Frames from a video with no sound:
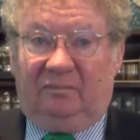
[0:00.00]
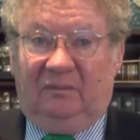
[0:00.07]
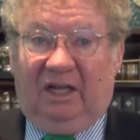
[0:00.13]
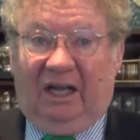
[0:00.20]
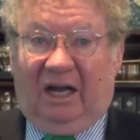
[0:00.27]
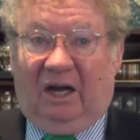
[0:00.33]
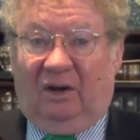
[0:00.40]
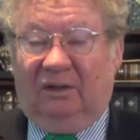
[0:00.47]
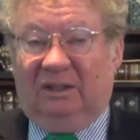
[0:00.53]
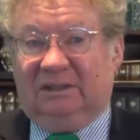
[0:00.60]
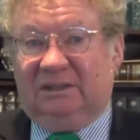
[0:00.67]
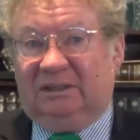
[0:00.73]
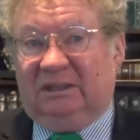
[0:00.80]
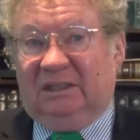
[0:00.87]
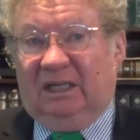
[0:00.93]
Now,
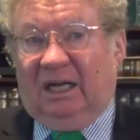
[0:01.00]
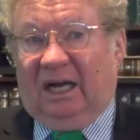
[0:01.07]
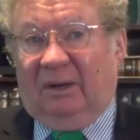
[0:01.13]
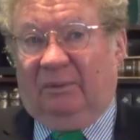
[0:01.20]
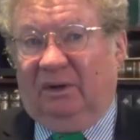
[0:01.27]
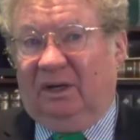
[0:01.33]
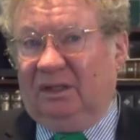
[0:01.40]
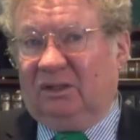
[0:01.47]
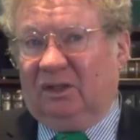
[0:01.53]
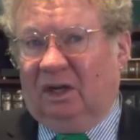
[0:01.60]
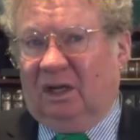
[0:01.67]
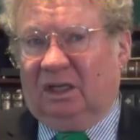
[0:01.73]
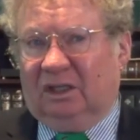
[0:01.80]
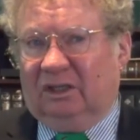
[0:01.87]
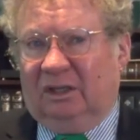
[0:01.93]
I want to
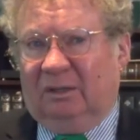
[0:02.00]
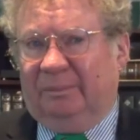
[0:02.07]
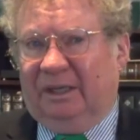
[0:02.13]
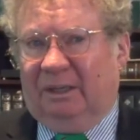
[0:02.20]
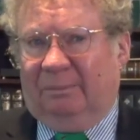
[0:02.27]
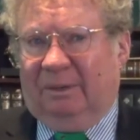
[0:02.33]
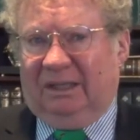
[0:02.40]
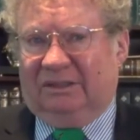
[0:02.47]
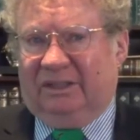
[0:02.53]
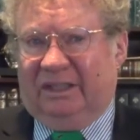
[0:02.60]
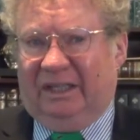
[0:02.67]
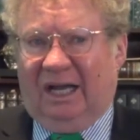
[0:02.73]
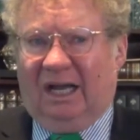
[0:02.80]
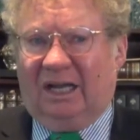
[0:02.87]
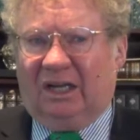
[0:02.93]
talk a little bit about
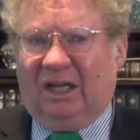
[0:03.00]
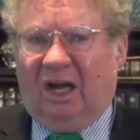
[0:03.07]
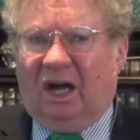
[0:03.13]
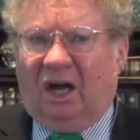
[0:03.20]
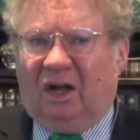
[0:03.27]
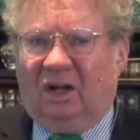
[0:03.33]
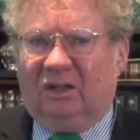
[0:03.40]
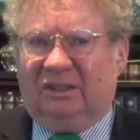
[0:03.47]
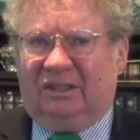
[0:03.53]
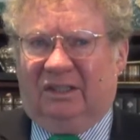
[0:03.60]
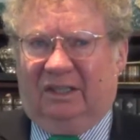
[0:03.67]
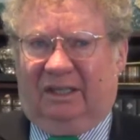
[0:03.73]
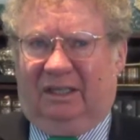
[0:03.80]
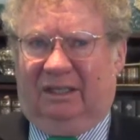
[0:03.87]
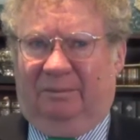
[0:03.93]
the
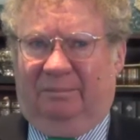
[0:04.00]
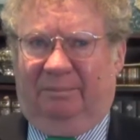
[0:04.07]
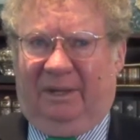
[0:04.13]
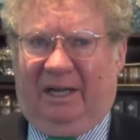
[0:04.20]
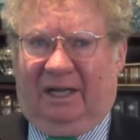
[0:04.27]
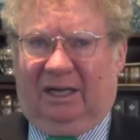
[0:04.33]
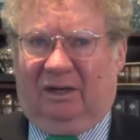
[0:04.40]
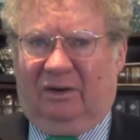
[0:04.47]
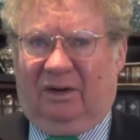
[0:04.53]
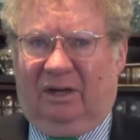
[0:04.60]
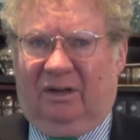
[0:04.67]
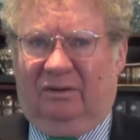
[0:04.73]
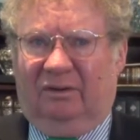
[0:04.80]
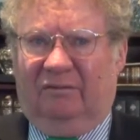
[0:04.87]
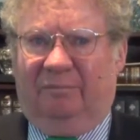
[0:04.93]
cultic
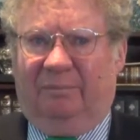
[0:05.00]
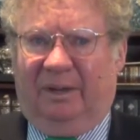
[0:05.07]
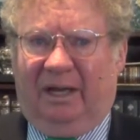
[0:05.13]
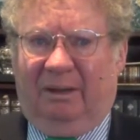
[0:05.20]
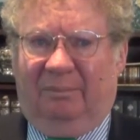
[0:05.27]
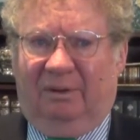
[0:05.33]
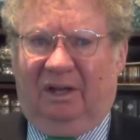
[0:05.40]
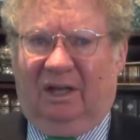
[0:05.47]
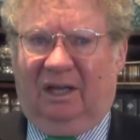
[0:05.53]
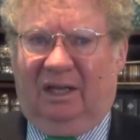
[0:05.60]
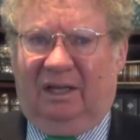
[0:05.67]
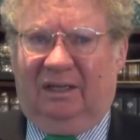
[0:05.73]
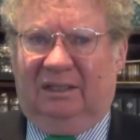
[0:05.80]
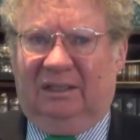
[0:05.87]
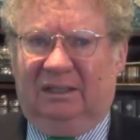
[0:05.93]
background of
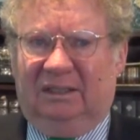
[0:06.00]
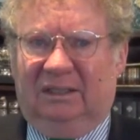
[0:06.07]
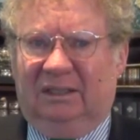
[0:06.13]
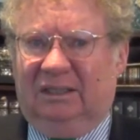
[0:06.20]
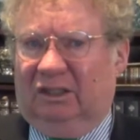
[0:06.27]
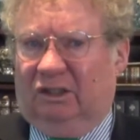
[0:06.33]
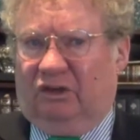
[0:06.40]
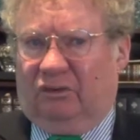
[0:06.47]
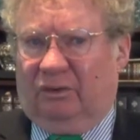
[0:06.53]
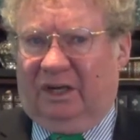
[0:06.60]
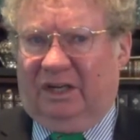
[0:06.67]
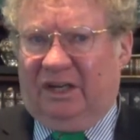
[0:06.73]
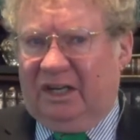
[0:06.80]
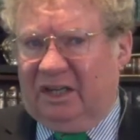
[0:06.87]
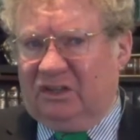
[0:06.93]
Babylon.
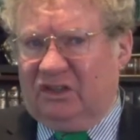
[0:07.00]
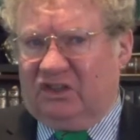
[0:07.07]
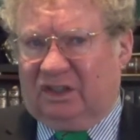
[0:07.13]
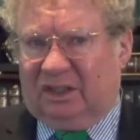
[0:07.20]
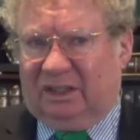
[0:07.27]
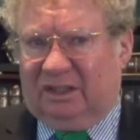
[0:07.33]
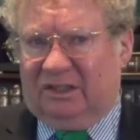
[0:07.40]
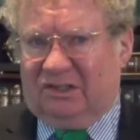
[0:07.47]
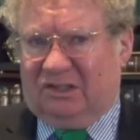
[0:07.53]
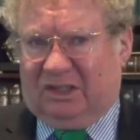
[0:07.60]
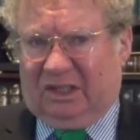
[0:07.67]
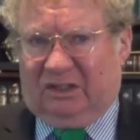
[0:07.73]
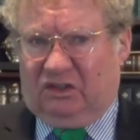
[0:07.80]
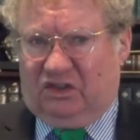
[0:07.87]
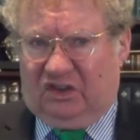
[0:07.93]
Tradition
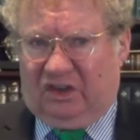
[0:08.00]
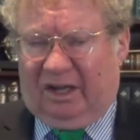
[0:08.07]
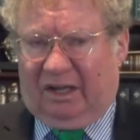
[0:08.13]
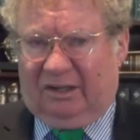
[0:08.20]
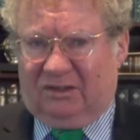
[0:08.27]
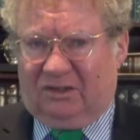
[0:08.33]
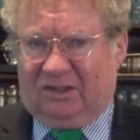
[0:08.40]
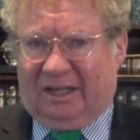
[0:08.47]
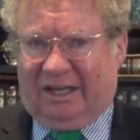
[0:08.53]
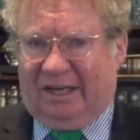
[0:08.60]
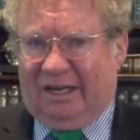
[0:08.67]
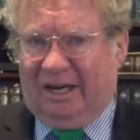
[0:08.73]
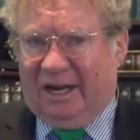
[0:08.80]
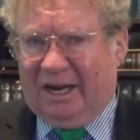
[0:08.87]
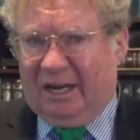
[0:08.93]
suggests that
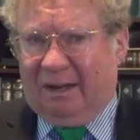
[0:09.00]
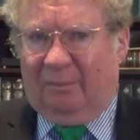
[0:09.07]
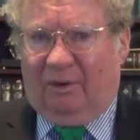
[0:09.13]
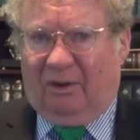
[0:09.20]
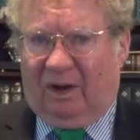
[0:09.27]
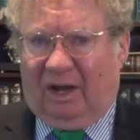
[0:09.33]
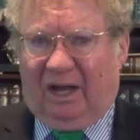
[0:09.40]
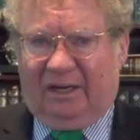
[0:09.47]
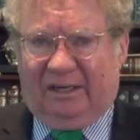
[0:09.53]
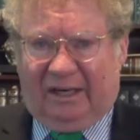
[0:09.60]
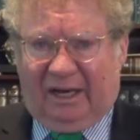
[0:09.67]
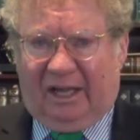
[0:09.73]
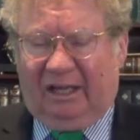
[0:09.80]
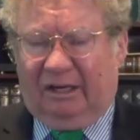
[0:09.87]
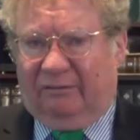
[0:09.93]
Nimrod
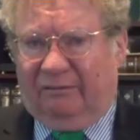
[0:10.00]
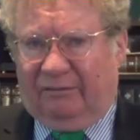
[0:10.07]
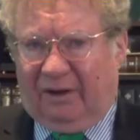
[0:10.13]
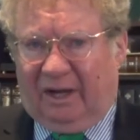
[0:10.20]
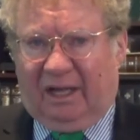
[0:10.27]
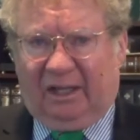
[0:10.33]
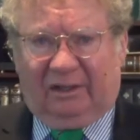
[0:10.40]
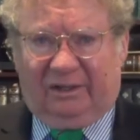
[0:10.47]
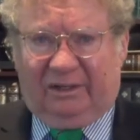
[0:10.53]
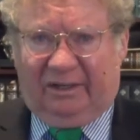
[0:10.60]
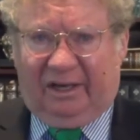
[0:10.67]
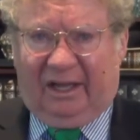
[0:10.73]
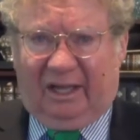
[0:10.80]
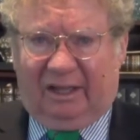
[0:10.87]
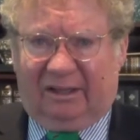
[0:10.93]
died a violent
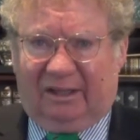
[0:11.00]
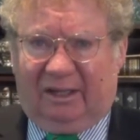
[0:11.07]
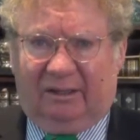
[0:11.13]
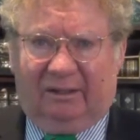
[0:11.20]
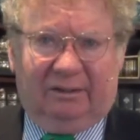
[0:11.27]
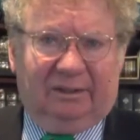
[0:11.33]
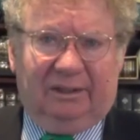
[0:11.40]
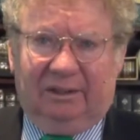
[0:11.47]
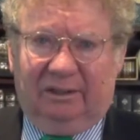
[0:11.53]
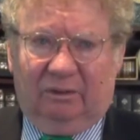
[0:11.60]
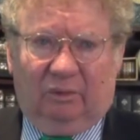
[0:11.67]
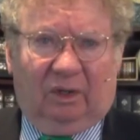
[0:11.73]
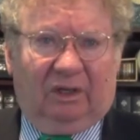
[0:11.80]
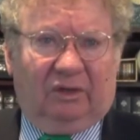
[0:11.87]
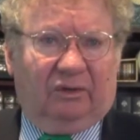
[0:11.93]
death. Now,
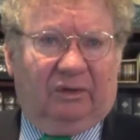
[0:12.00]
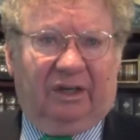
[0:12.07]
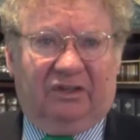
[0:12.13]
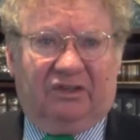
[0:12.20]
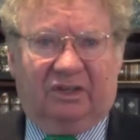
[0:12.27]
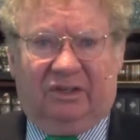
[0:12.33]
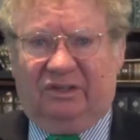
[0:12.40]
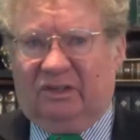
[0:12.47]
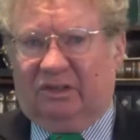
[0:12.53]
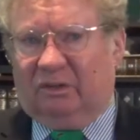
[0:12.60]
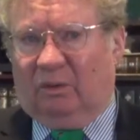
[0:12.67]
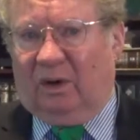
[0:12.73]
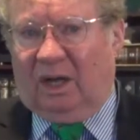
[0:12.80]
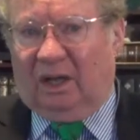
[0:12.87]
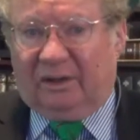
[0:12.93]
one tradition says a
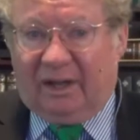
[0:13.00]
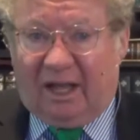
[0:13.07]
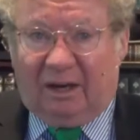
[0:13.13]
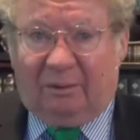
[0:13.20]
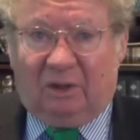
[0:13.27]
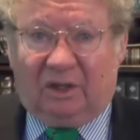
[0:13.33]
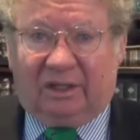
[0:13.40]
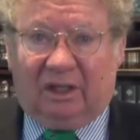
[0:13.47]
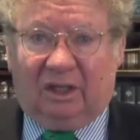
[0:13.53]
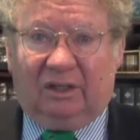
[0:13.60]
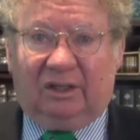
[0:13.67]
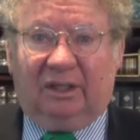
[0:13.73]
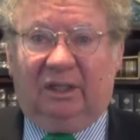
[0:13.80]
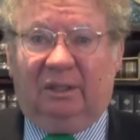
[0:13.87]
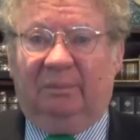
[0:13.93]
wild animal
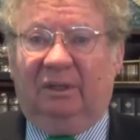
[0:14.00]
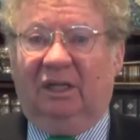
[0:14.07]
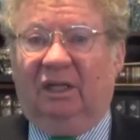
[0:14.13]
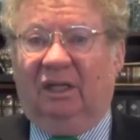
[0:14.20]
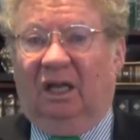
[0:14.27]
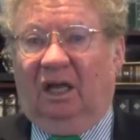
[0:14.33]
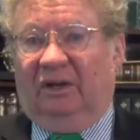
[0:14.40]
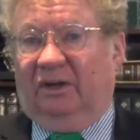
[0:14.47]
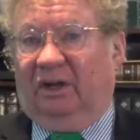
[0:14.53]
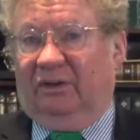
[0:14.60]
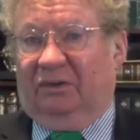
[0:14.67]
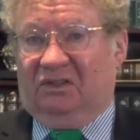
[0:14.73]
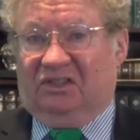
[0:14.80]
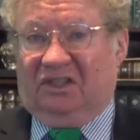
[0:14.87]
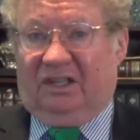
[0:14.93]
killed him,
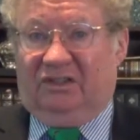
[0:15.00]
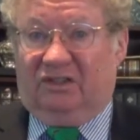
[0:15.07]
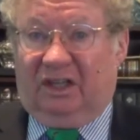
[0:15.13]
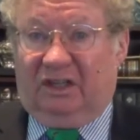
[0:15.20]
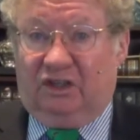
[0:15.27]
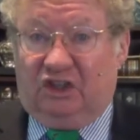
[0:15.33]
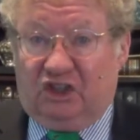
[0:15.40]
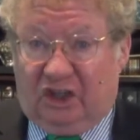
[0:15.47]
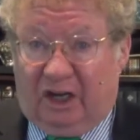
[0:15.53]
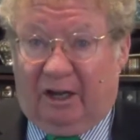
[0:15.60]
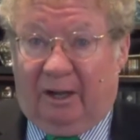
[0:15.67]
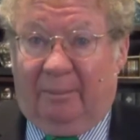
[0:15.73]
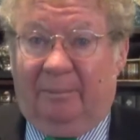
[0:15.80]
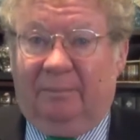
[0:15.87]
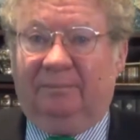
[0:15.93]
another says that
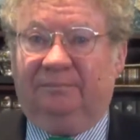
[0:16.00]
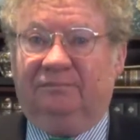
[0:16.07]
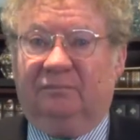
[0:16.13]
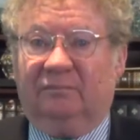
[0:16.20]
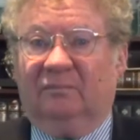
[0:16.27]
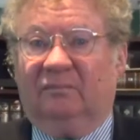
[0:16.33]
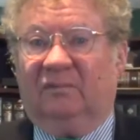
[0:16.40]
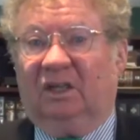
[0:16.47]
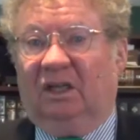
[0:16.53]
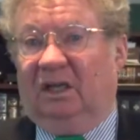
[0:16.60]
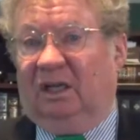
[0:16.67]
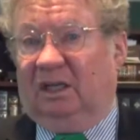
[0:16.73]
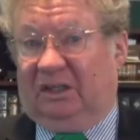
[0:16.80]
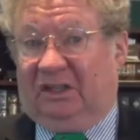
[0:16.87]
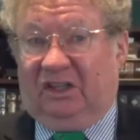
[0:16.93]
Shem
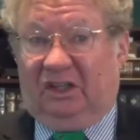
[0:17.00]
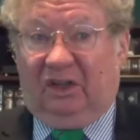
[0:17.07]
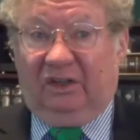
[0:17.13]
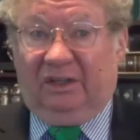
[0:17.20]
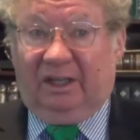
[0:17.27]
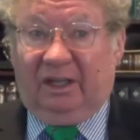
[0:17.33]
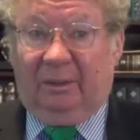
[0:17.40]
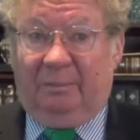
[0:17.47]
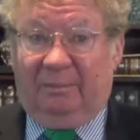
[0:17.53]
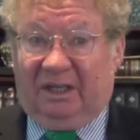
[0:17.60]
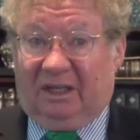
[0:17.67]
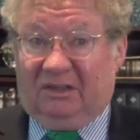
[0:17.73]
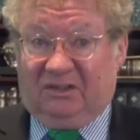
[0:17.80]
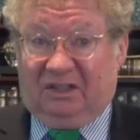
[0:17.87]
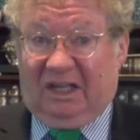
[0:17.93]
uh, killed him
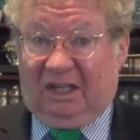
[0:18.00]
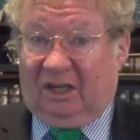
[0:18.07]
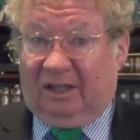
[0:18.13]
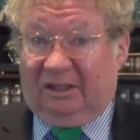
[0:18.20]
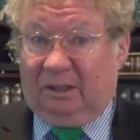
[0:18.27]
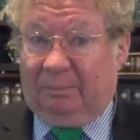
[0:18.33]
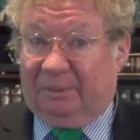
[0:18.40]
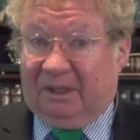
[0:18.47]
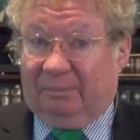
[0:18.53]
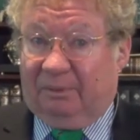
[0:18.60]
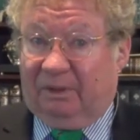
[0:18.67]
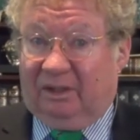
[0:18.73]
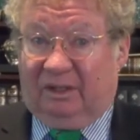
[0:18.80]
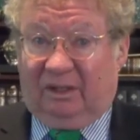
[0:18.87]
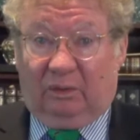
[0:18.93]
because he had led the
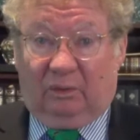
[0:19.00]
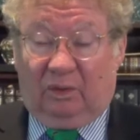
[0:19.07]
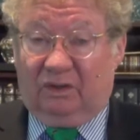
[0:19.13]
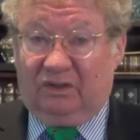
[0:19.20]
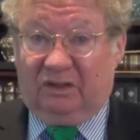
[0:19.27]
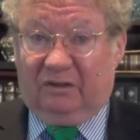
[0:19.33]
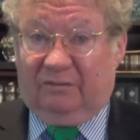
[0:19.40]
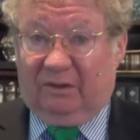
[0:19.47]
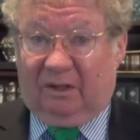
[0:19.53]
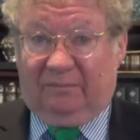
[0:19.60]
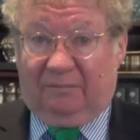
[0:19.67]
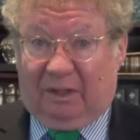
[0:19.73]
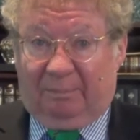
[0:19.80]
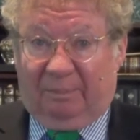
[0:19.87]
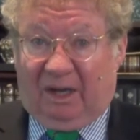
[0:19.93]
people into the worship
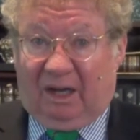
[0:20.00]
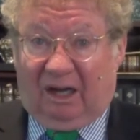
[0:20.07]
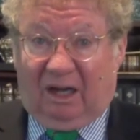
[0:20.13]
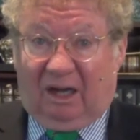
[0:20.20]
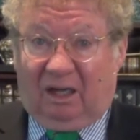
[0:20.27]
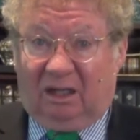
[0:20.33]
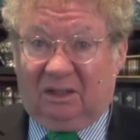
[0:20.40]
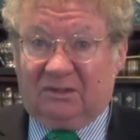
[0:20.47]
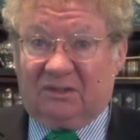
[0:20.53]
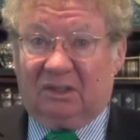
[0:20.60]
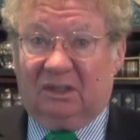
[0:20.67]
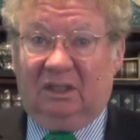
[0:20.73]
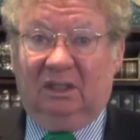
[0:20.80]
of the Baals.